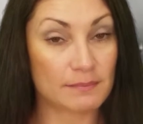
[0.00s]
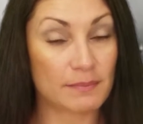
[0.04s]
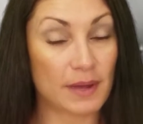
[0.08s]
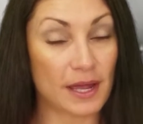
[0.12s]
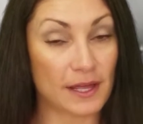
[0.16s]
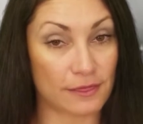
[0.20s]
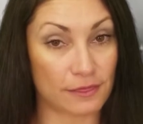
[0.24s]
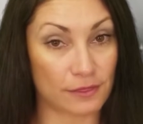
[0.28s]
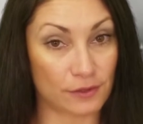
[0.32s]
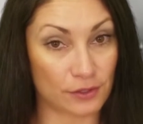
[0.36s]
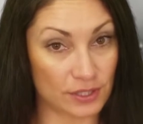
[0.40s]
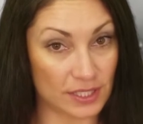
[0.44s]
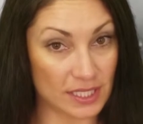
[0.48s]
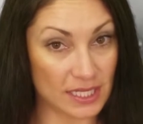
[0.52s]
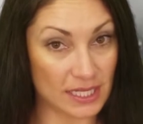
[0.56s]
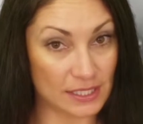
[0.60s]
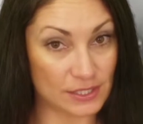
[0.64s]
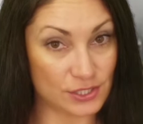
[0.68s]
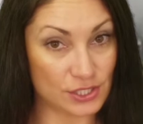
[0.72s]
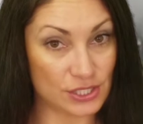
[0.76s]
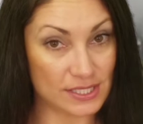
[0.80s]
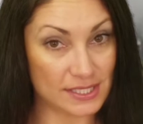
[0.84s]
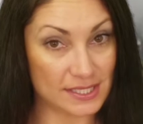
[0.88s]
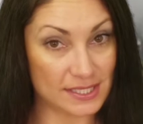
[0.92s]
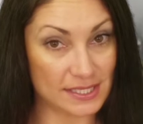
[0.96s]
by 30
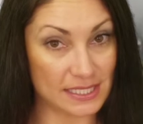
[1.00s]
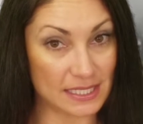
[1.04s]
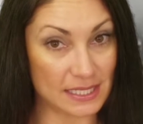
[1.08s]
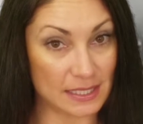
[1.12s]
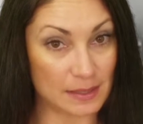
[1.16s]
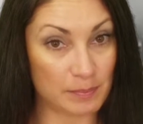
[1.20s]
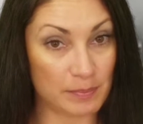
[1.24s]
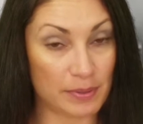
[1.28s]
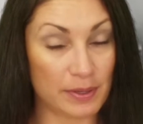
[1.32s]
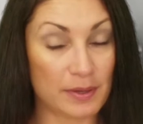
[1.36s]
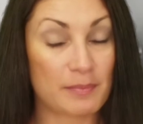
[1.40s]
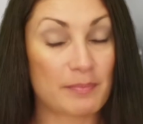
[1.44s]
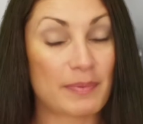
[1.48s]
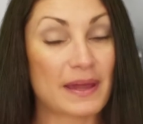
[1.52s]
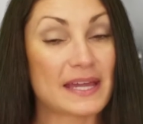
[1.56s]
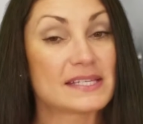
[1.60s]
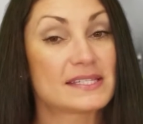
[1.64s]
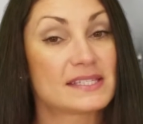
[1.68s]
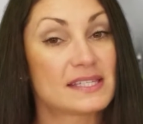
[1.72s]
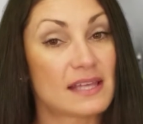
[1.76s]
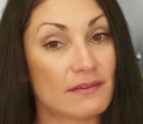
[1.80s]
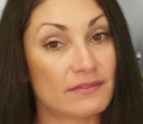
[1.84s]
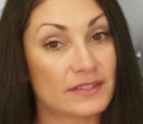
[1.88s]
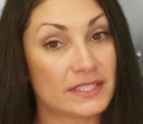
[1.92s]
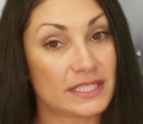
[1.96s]
inches deep by
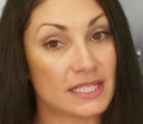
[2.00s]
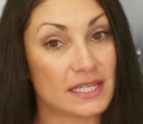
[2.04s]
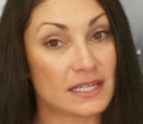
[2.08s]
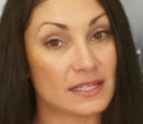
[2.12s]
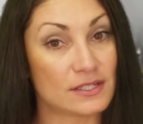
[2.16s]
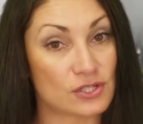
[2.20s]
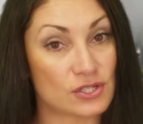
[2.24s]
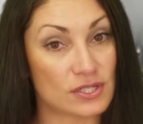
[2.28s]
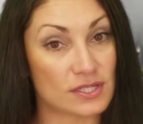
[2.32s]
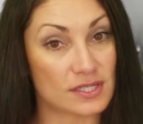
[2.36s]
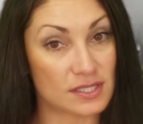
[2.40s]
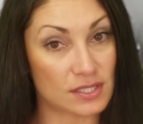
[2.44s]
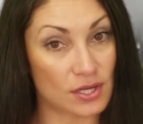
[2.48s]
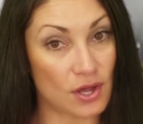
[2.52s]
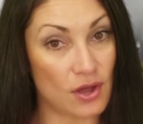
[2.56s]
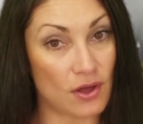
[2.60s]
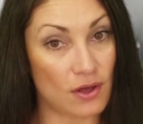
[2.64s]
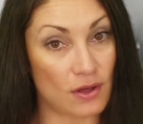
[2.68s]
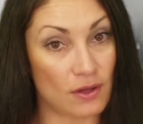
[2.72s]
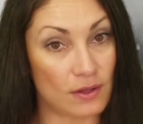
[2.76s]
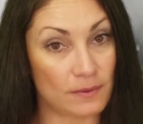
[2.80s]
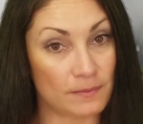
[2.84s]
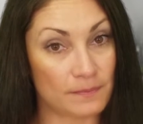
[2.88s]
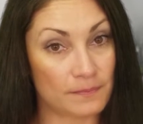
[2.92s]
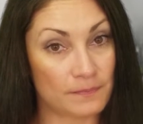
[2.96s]
70 inches
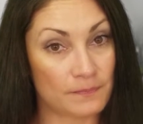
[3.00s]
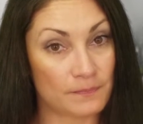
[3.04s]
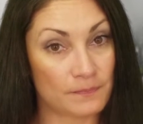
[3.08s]
tall.